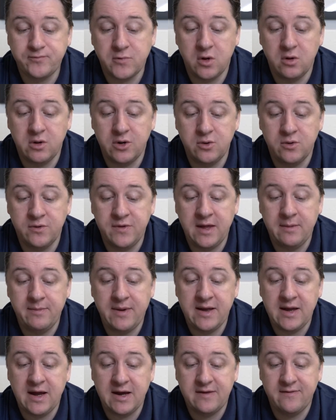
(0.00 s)
Although I don't think
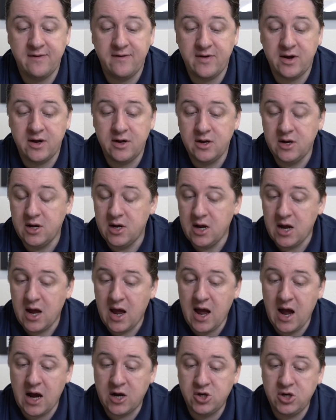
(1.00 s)
Pentax have ever
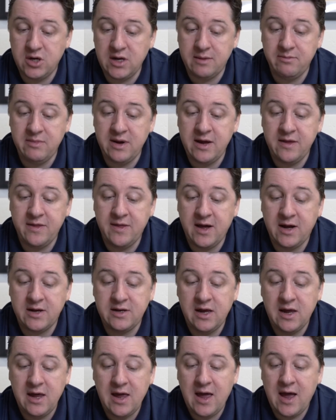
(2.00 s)
actually admitted
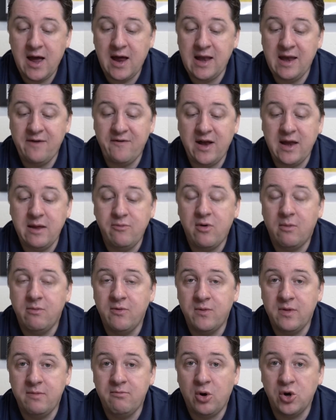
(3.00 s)
that. And I never had any
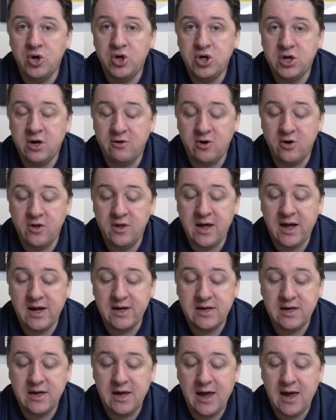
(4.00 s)
problems with moisture on
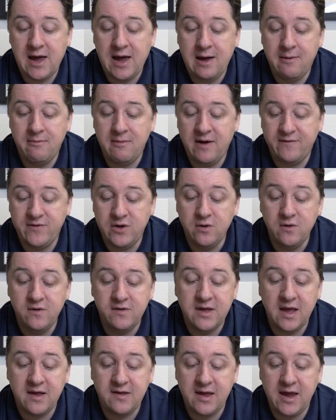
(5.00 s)
that. I've
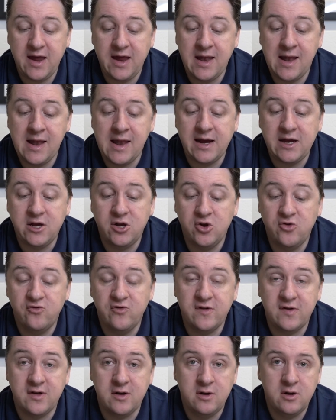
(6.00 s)
used this in light
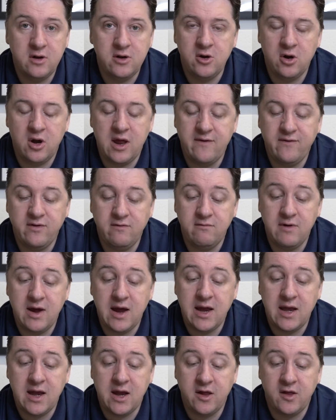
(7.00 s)
drizzle, not heavy
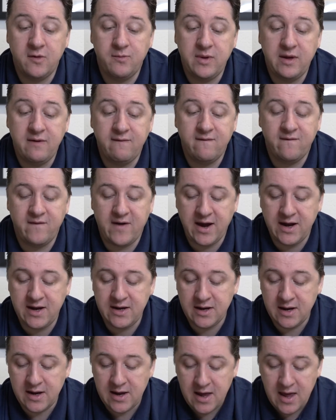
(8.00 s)
rain, and it's been
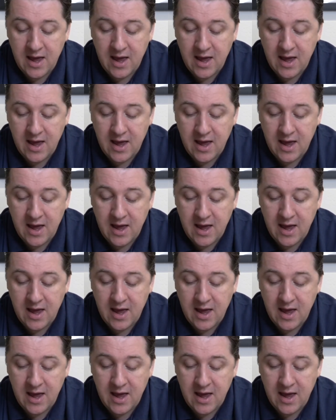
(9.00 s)
fine.